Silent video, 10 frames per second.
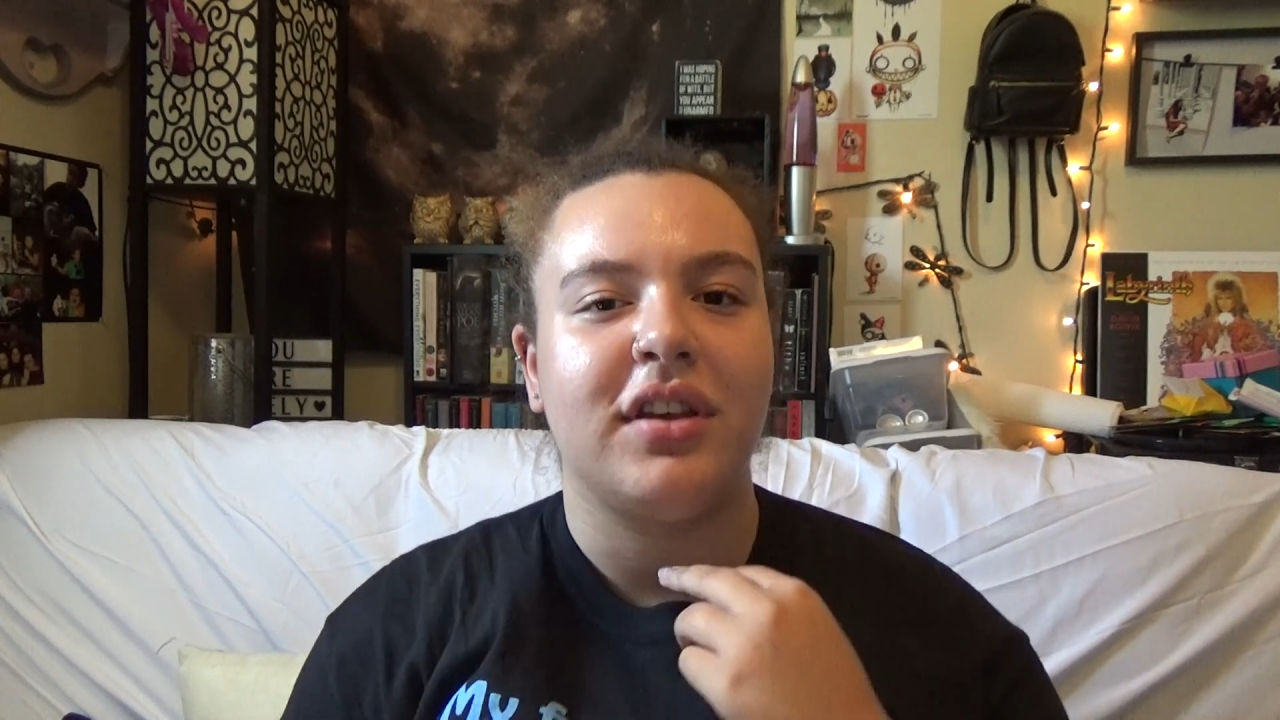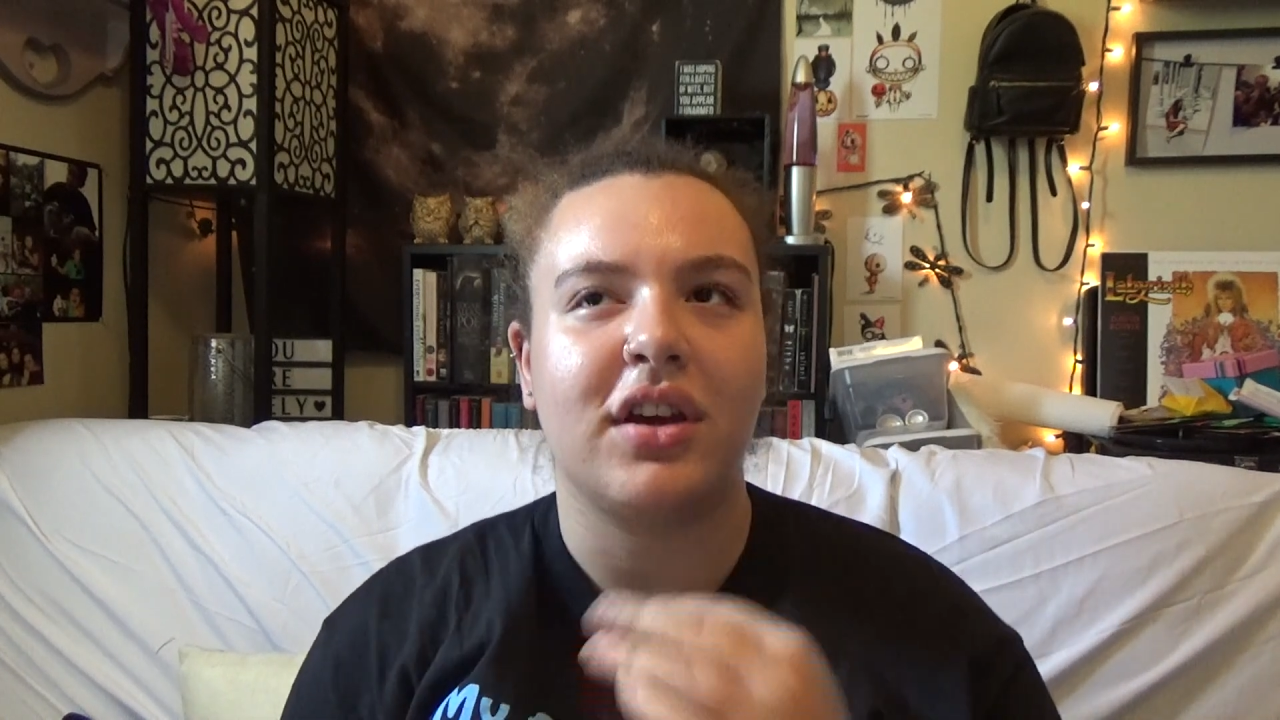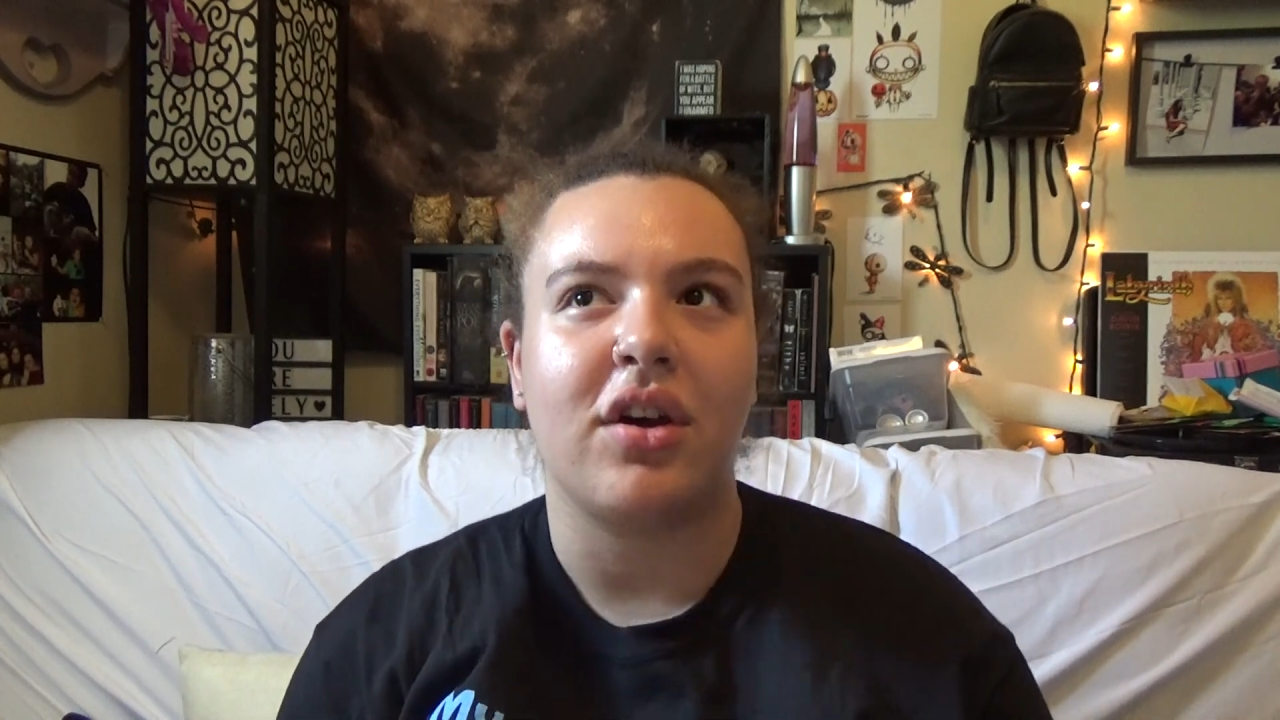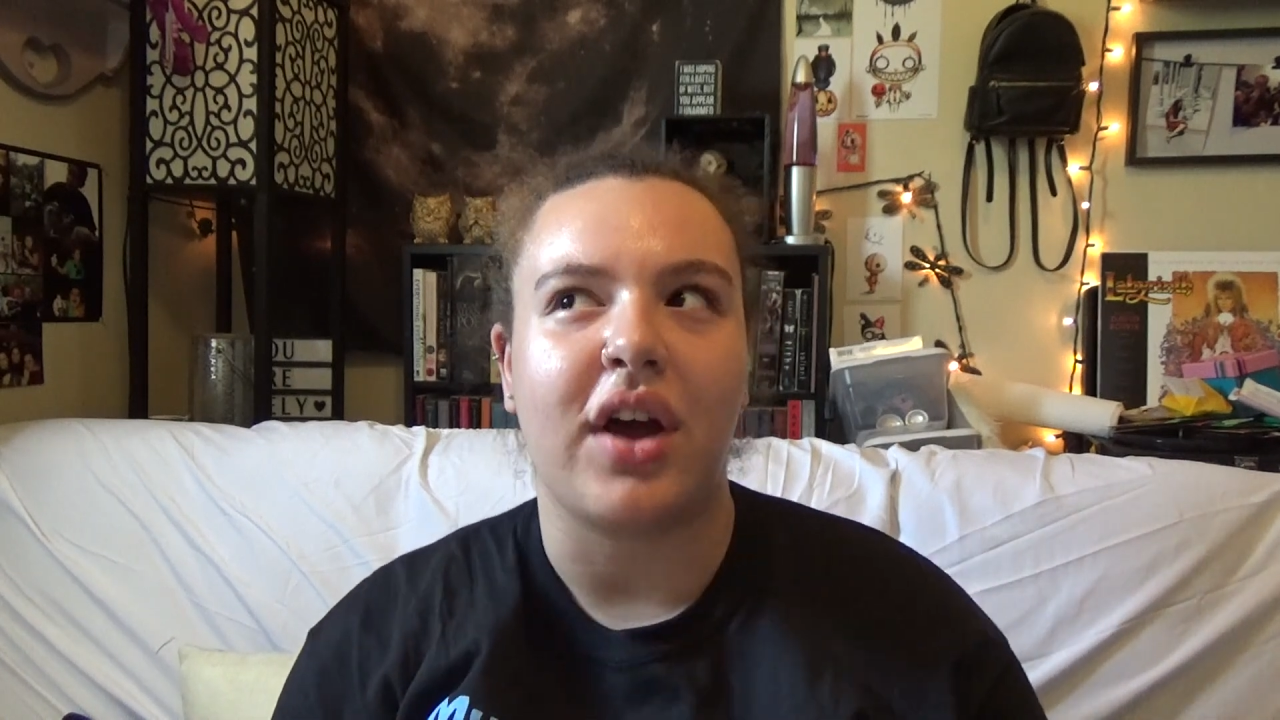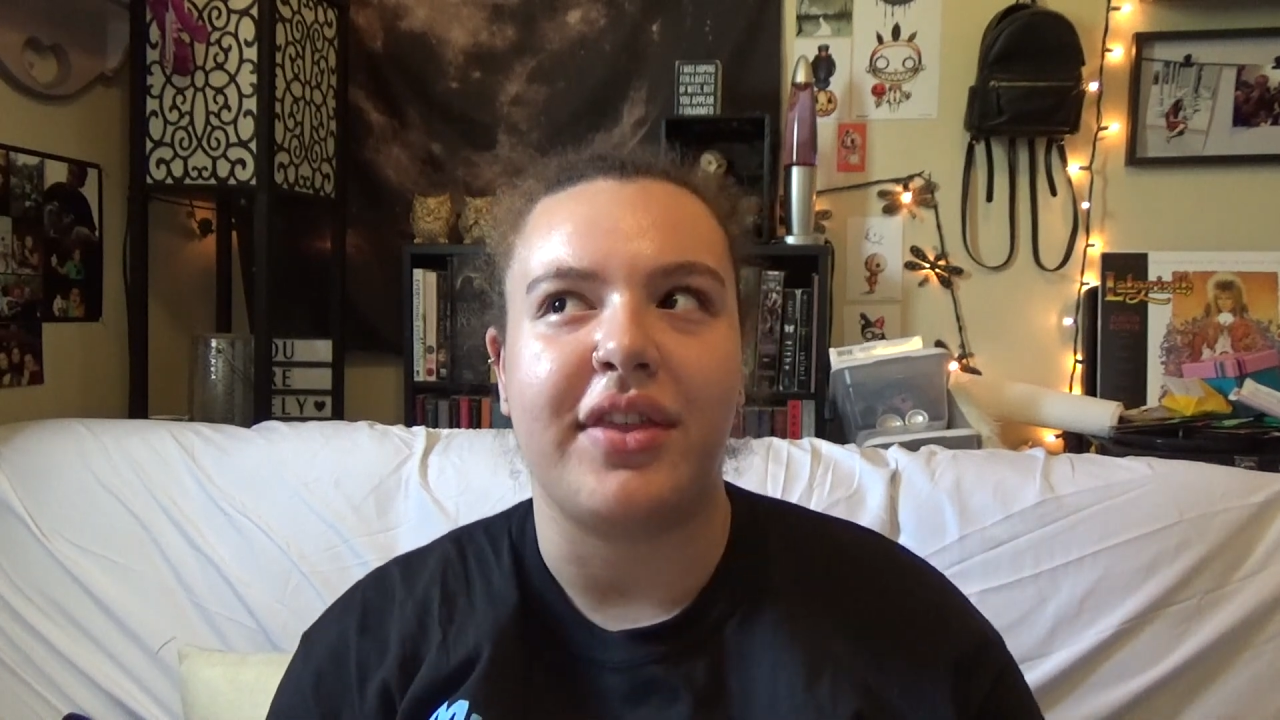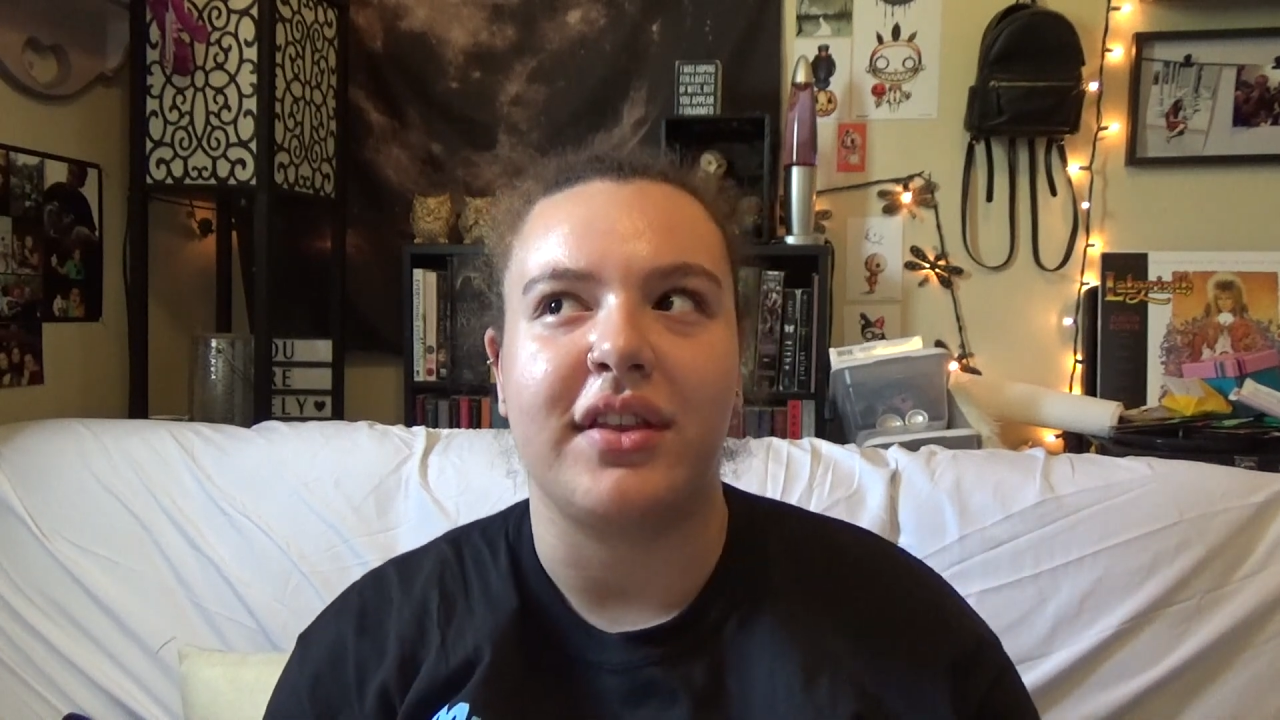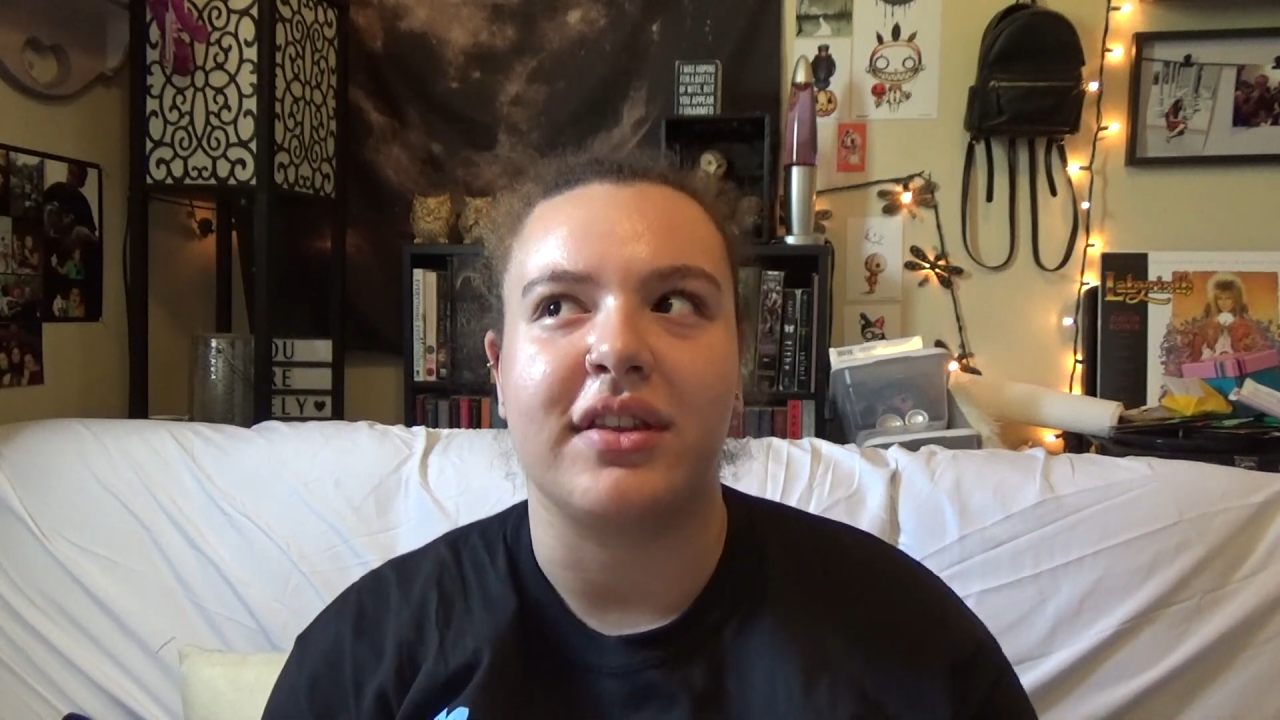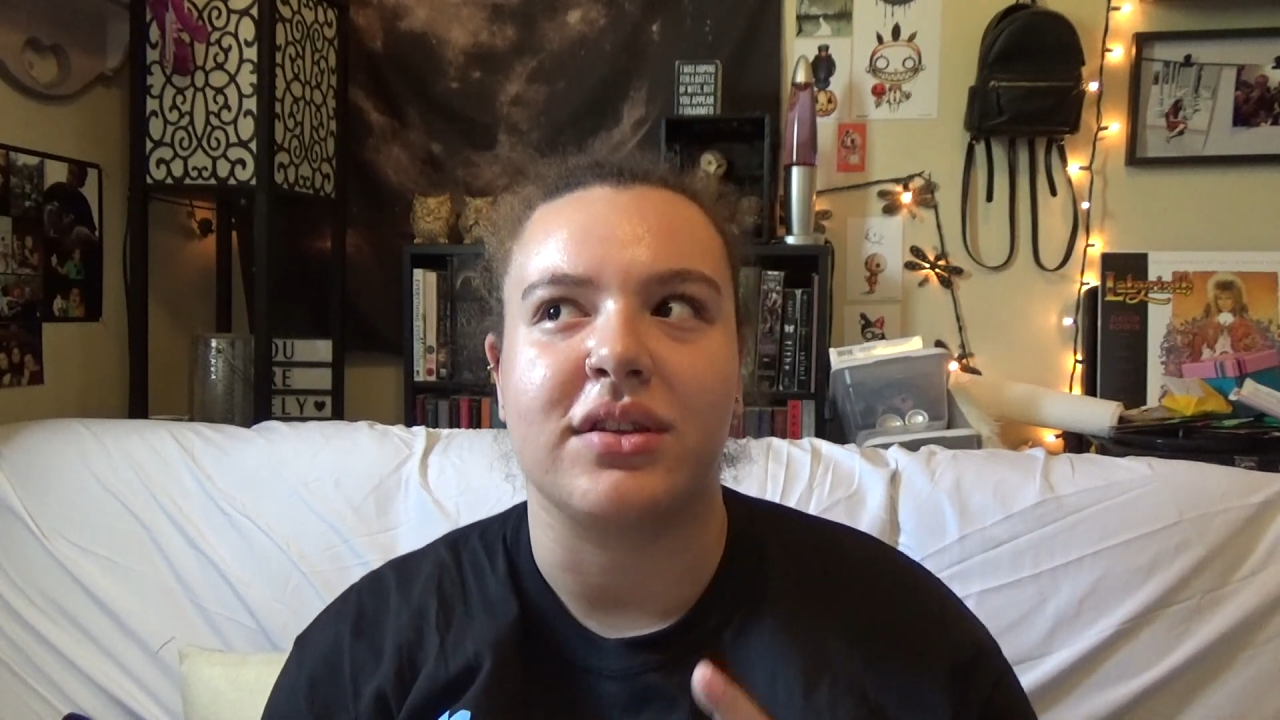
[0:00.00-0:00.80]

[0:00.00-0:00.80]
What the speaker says: to go, I think,